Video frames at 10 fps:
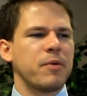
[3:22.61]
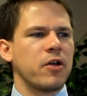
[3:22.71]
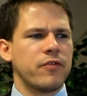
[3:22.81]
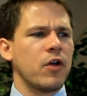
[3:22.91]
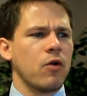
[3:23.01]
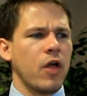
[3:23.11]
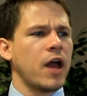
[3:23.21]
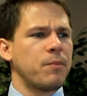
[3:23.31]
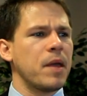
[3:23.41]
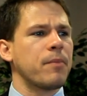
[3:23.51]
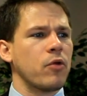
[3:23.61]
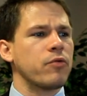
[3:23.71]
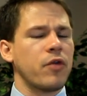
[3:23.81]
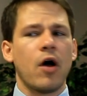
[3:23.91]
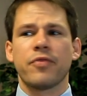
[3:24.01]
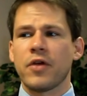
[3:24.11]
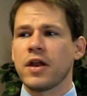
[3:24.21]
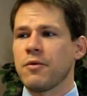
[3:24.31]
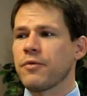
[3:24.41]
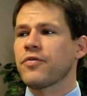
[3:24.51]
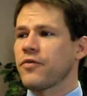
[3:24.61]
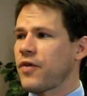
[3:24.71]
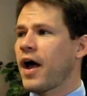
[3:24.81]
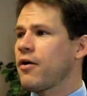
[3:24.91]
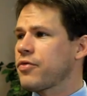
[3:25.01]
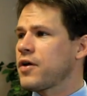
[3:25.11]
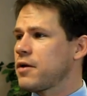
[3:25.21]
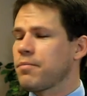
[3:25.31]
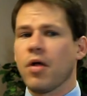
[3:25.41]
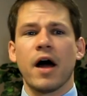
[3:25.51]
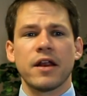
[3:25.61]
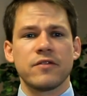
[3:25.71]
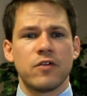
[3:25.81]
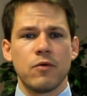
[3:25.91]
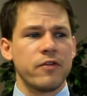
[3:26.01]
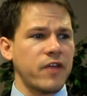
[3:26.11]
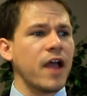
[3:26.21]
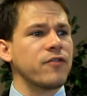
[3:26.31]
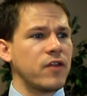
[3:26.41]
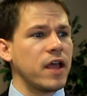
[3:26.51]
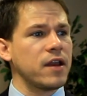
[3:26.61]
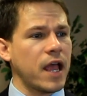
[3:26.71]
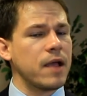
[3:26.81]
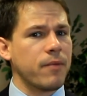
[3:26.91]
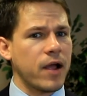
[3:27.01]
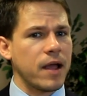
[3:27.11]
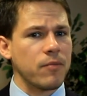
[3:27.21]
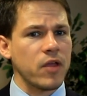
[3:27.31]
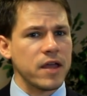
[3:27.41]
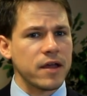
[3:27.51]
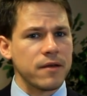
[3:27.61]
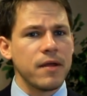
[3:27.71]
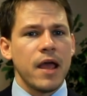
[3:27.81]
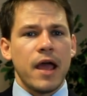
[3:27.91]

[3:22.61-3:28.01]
because there are a lot of people who thought that it was the South that had plotted to assassinate Abraham Lincoln,